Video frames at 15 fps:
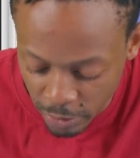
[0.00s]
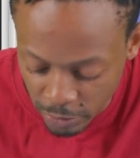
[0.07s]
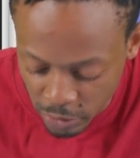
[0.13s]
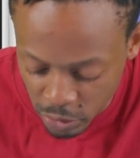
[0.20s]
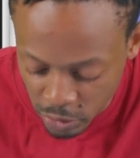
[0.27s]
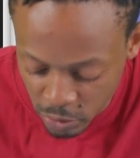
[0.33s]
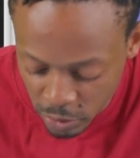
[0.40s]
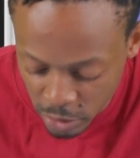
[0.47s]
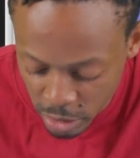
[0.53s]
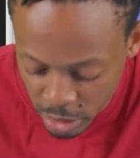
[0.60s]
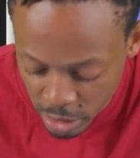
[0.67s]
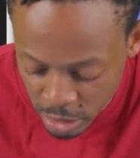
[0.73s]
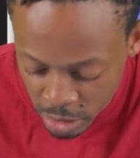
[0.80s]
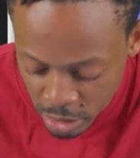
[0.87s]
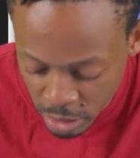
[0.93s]
have to do
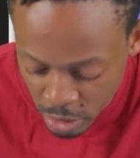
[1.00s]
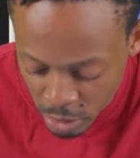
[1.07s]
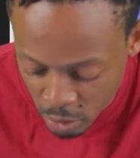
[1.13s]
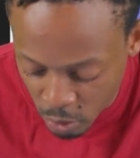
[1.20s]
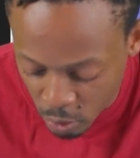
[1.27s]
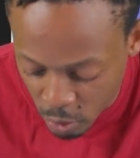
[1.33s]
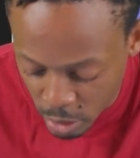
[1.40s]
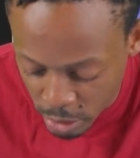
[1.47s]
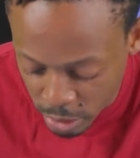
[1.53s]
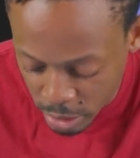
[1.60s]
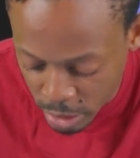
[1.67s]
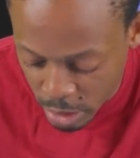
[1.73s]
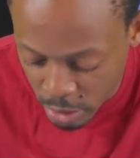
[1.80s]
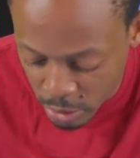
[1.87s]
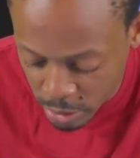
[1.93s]
is
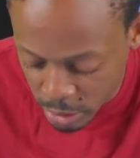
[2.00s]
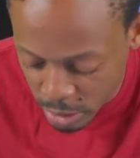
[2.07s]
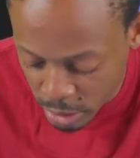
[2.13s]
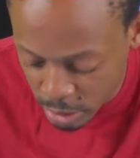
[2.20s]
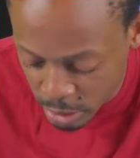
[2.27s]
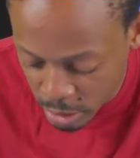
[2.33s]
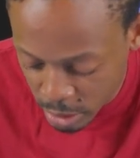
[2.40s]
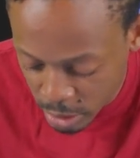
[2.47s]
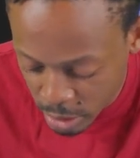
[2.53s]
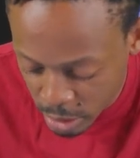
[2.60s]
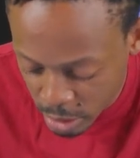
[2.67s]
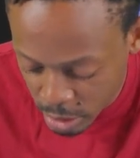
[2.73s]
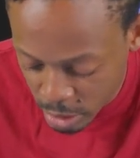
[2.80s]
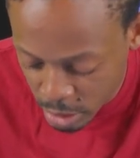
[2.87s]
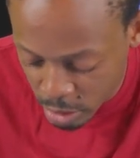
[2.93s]
1000
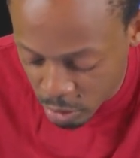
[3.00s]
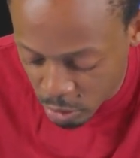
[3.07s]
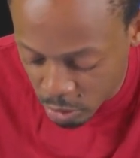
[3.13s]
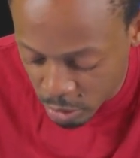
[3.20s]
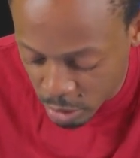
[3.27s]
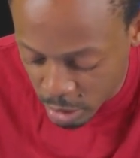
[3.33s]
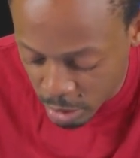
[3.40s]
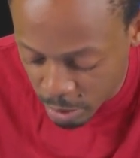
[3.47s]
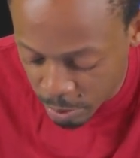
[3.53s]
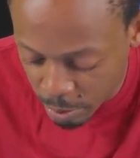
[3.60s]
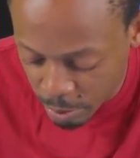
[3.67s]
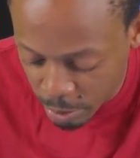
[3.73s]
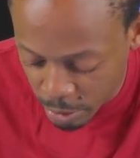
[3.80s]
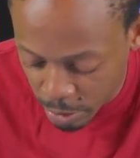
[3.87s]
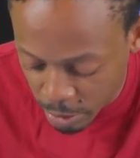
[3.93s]
kilogram
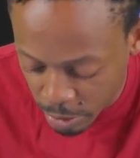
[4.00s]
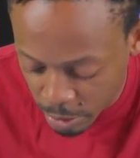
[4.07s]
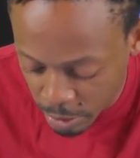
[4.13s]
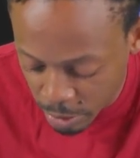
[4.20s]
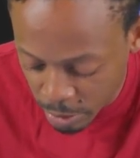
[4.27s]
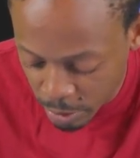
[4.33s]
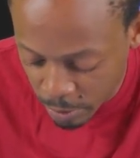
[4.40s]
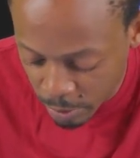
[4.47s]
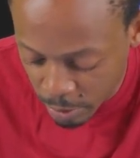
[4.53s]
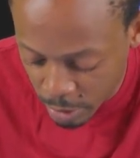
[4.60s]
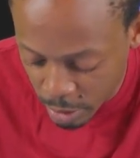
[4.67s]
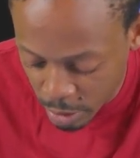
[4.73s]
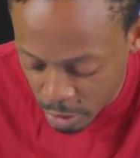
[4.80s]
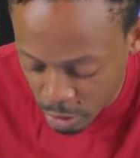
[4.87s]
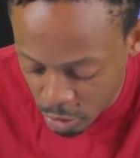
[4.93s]
per
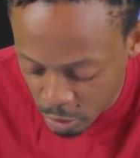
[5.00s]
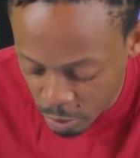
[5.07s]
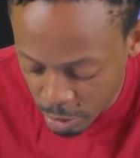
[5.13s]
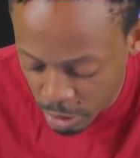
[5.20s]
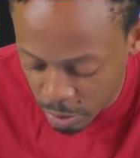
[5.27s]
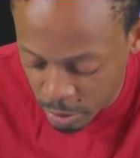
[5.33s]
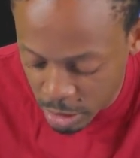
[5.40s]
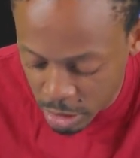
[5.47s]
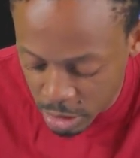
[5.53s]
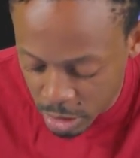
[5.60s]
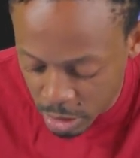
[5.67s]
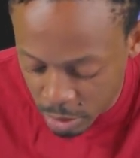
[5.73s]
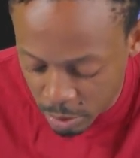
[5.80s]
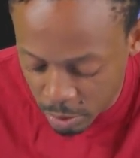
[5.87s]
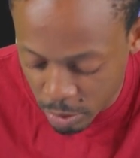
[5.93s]
cubic
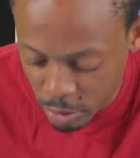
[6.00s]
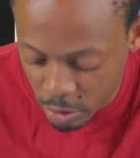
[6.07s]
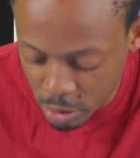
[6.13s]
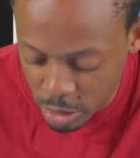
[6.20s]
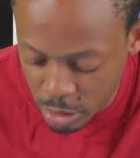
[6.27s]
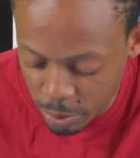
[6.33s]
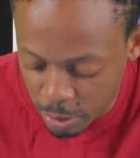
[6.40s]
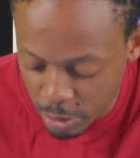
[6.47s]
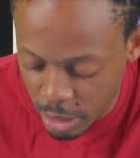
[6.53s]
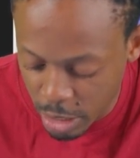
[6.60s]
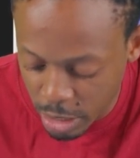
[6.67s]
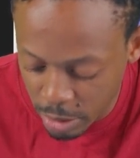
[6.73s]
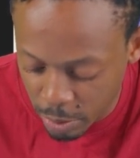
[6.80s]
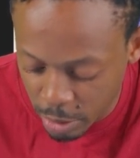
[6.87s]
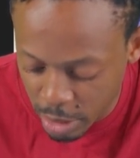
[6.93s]
meter
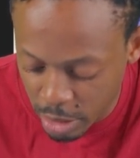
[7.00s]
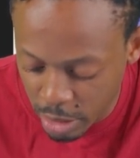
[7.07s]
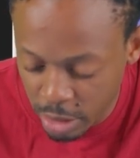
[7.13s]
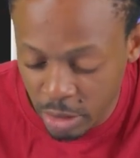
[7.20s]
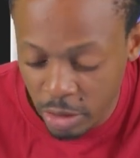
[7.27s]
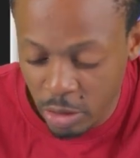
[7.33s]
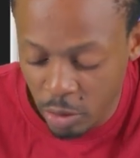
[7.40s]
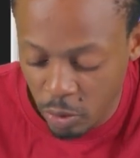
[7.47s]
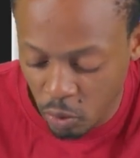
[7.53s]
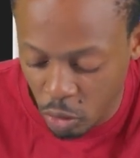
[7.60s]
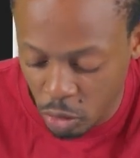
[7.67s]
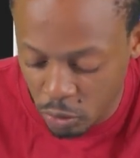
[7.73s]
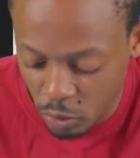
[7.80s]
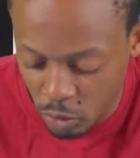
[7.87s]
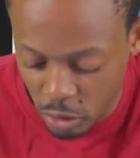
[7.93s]
multiplied by
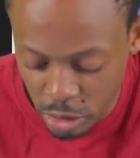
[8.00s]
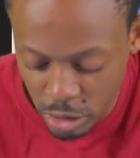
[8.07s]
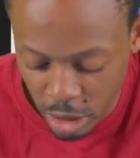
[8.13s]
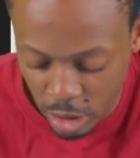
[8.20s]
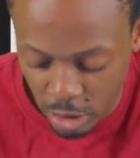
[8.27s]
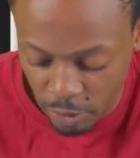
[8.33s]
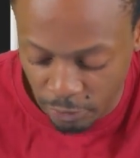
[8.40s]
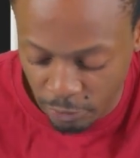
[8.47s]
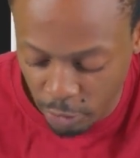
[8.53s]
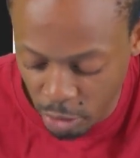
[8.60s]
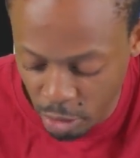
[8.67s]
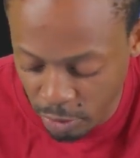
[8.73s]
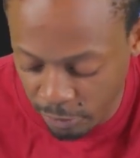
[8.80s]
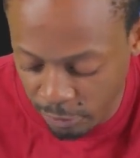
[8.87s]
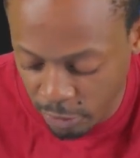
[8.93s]
what was our
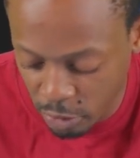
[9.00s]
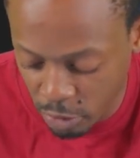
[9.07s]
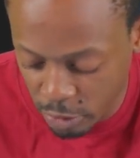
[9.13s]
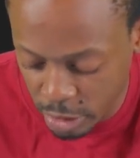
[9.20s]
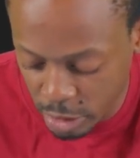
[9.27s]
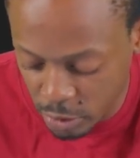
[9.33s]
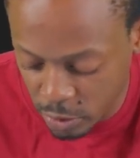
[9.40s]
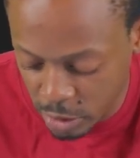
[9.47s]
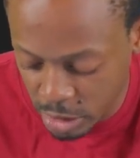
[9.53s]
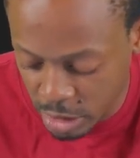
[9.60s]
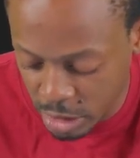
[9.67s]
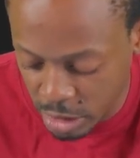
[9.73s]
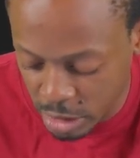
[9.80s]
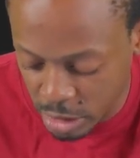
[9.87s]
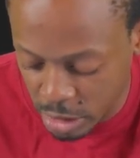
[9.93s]
volume flow rate, we
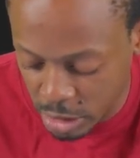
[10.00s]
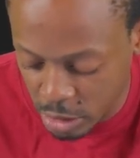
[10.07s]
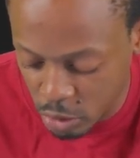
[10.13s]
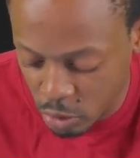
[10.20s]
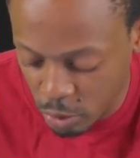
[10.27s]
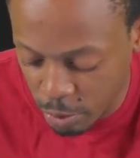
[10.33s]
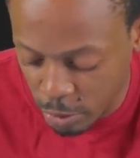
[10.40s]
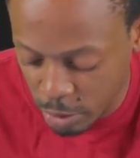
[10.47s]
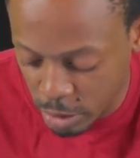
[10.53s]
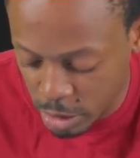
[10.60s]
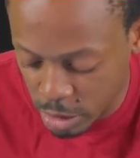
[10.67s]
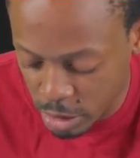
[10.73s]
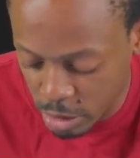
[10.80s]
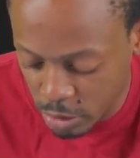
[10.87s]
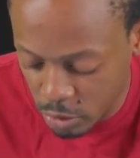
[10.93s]
said is
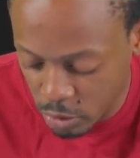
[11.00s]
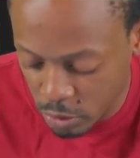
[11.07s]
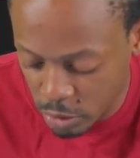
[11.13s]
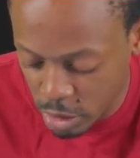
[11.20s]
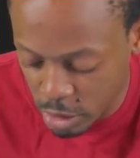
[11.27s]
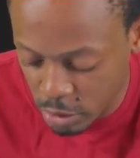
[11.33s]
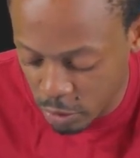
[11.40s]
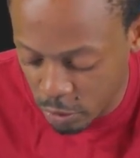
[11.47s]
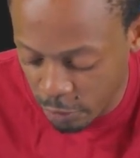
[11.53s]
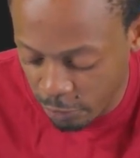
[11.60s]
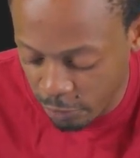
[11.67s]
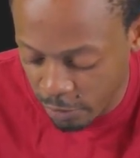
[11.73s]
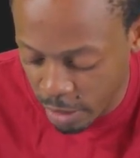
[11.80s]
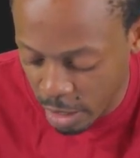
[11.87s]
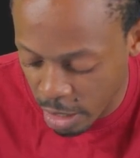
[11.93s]

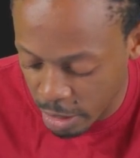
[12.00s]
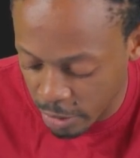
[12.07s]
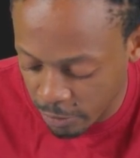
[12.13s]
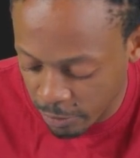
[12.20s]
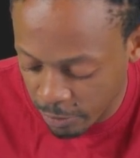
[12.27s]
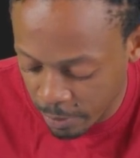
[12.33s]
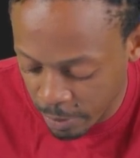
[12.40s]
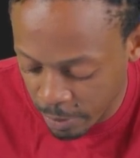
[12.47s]
0.005